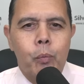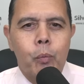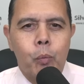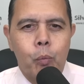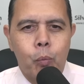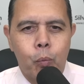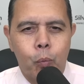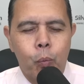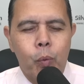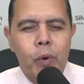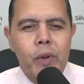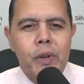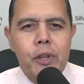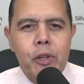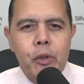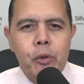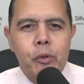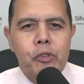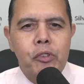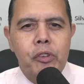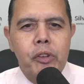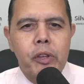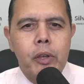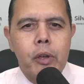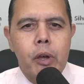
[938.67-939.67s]
What do you
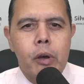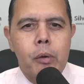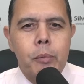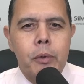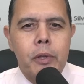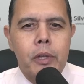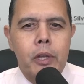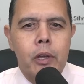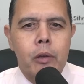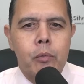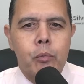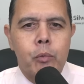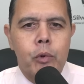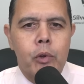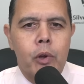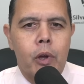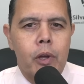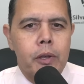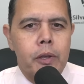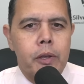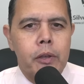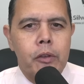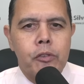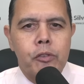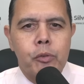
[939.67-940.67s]
see coming? Like
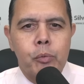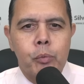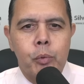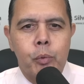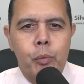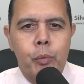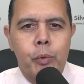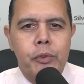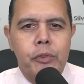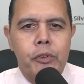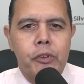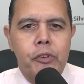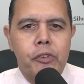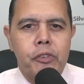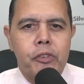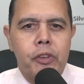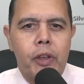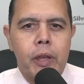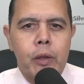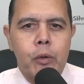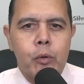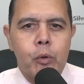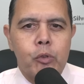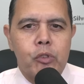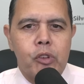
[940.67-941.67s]
I guess with these
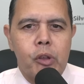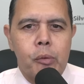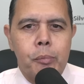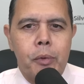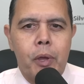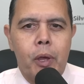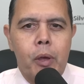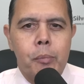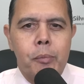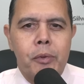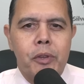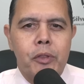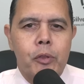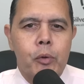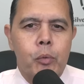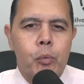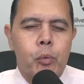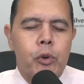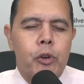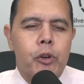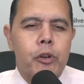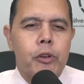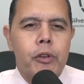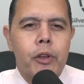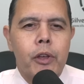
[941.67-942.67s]
cycles, I mean, I mean the
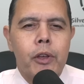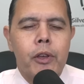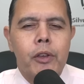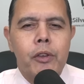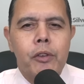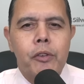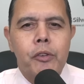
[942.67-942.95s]
word